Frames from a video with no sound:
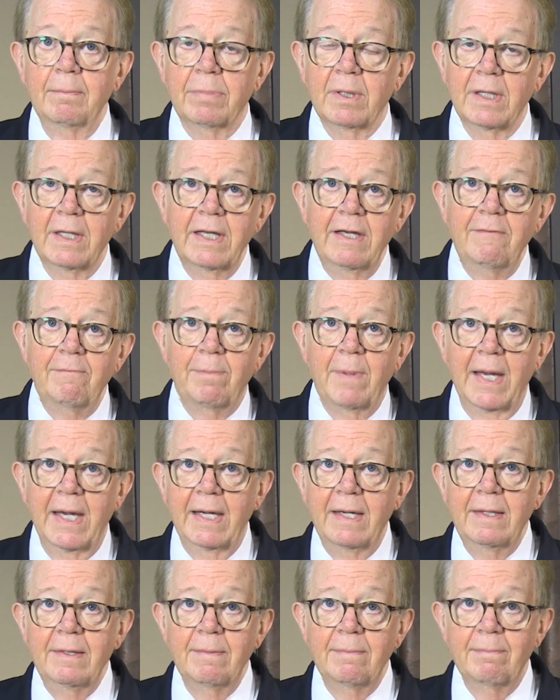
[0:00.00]
believe
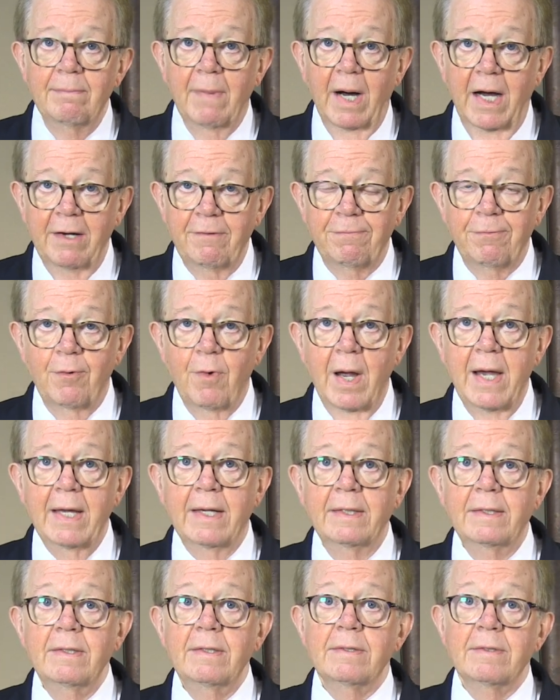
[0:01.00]
me, my
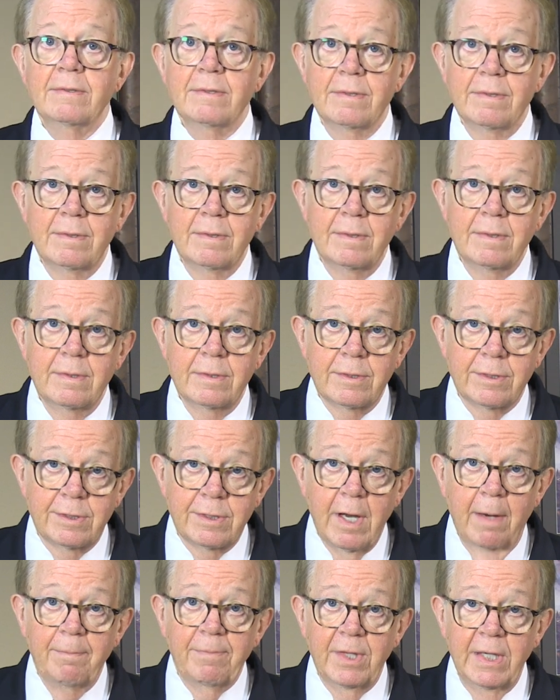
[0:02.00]
friend,
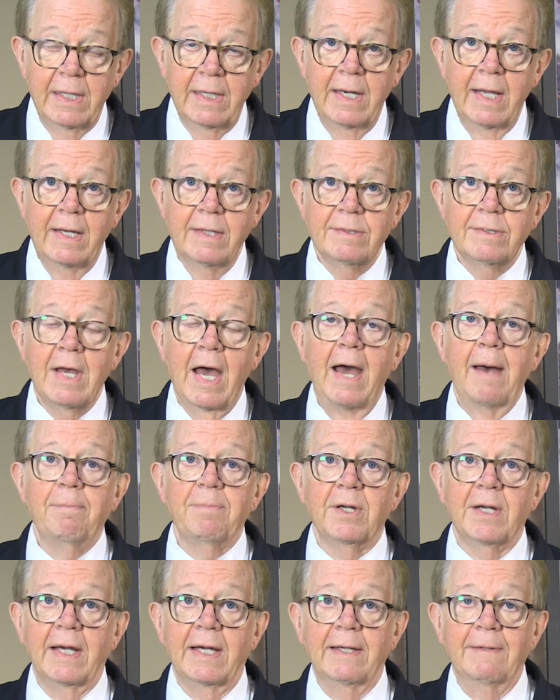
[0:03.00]
something is
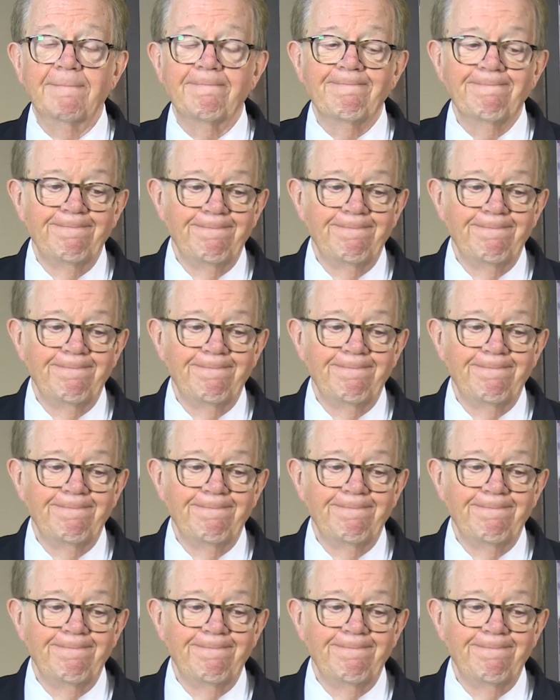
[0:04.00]
happening.